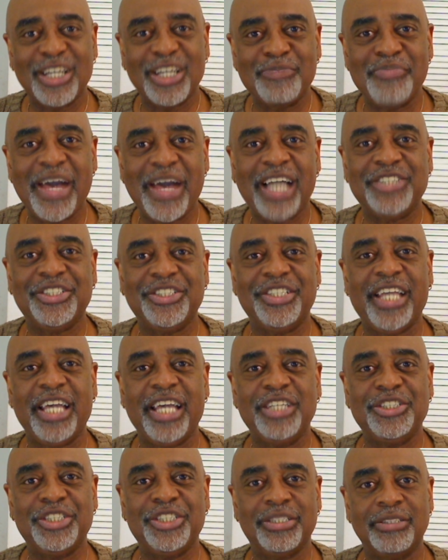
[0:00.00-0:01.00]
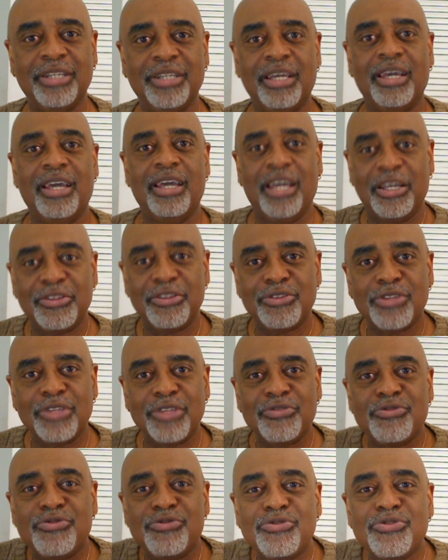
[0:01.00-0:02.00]
imagination
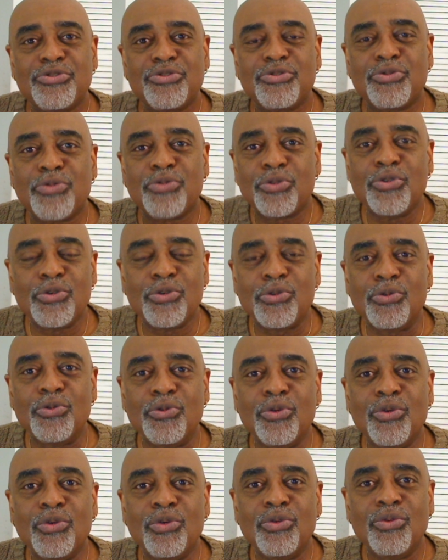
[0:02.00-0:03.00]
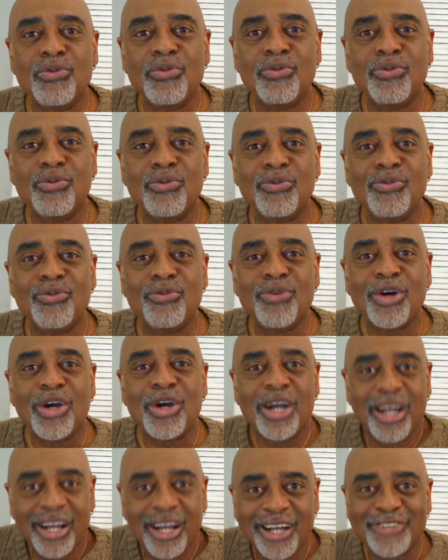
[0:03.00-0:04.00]
through
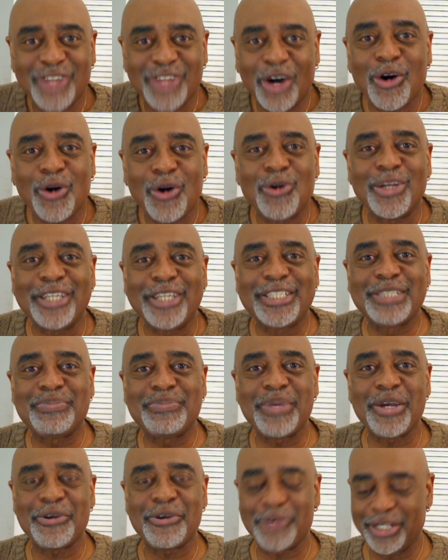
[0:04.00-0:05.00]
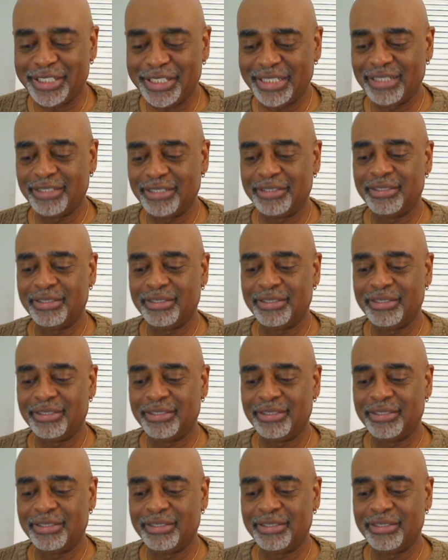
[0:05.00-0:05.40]
the Holy Spirit?